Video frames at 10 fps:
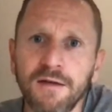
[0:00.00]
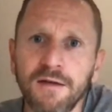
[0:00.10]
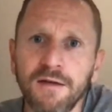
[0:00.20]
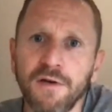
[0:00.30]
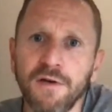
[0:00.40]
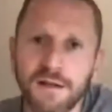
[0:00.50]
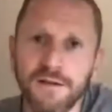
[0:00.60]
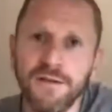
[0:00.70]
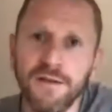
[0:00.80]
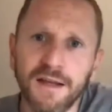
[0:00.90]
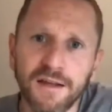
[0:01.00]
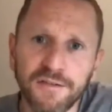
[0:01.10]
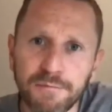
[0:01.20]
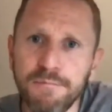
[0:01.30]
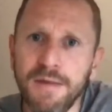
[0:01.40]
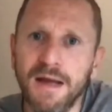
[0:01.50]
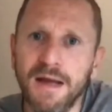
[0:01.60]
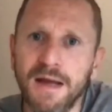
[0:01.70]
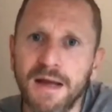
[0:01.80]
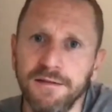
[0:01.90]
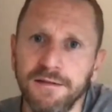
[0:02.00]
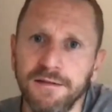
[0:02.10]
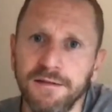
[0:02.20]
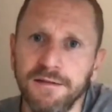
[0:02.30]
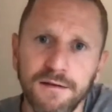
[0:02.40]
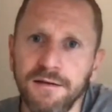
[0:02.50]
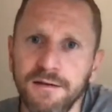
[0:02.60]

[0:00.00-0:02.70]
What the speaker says: functionality that gets embedded in